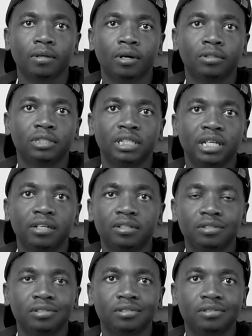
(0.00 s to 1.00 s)
I would say
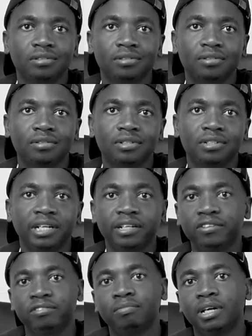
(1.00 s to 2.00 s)

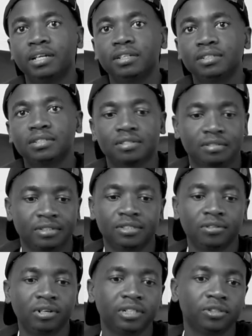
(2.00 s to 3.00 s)
creative mice
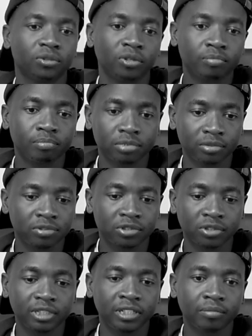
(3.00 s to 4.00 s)
is not a
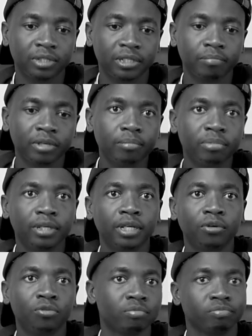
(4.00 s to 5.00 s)
short-term thing.
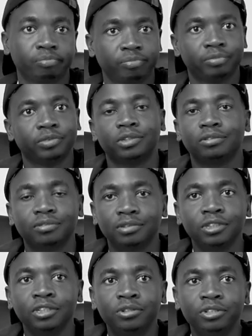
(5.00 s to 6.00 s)
Maybe
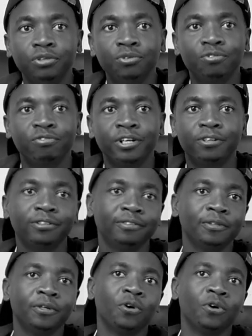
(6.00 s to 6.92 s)
it will fail